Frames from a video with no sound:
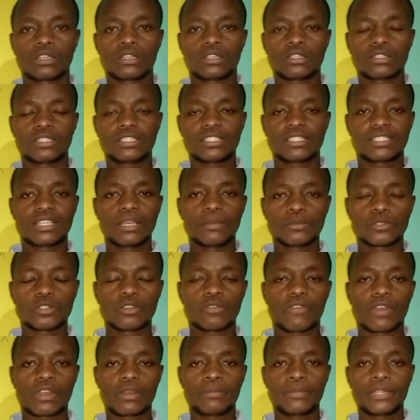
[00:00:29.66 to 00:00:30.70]
systems
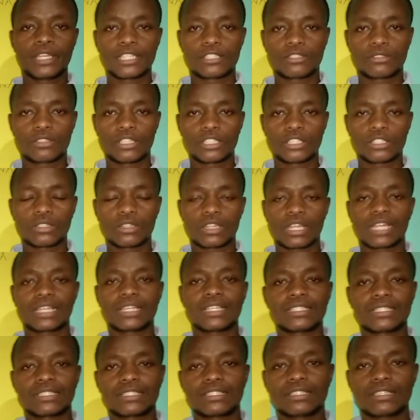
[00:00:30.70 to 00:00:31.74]
of administration that
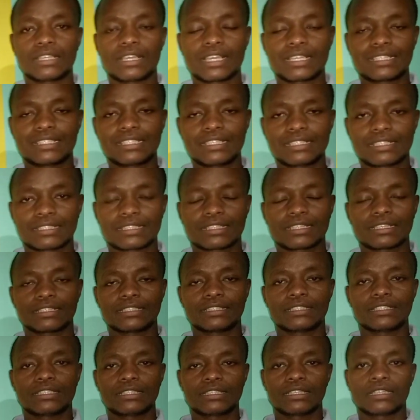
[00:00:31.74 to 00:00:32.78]

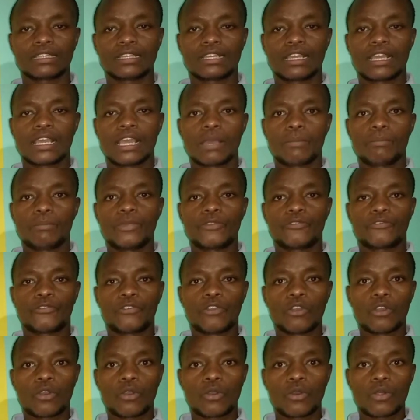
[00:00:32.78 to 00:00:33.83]
existed
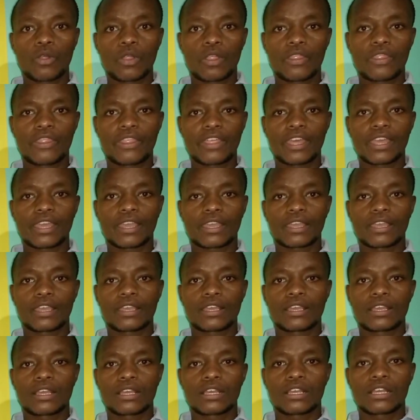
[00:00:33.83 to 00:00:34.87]
before the
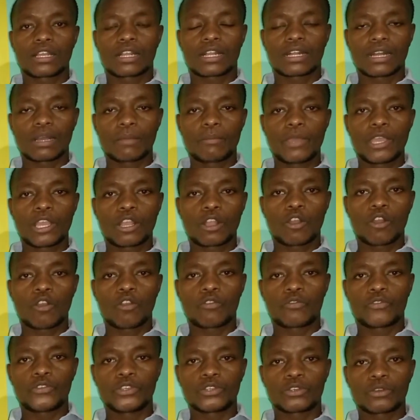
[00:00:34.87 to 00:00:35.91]
coming
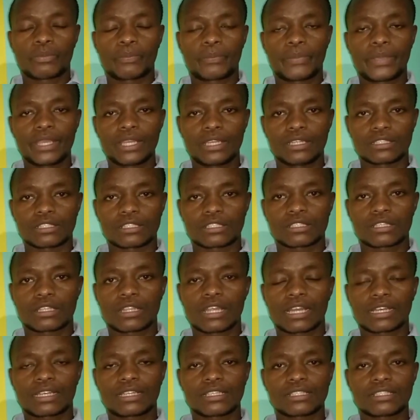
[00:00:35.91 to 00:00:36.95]
of Europeans,
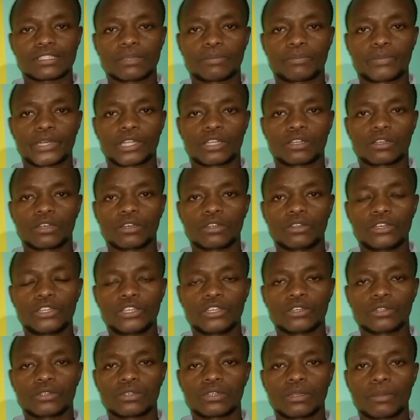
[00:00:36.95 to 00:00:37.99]
that is the
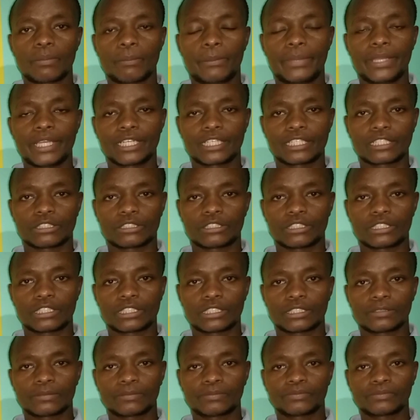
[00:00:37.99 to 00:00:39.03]
pre-colonial period.
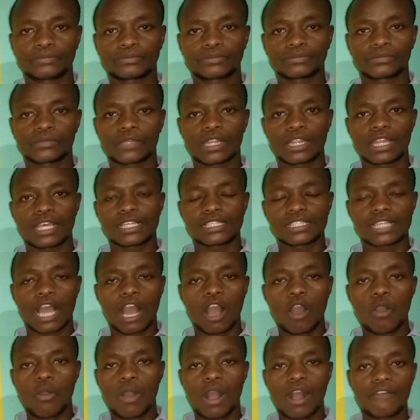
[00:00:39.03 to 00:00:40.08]
There is
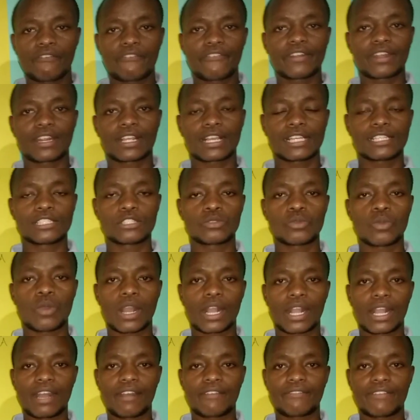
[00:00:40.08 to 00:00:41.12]
how Africans were
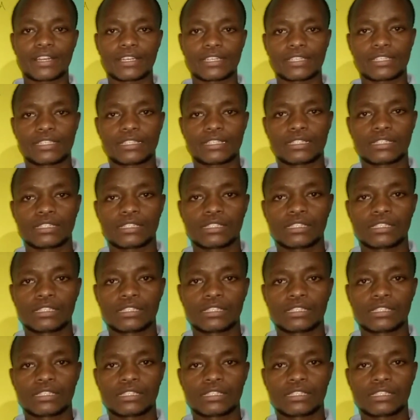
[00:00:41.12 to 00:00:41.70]
governed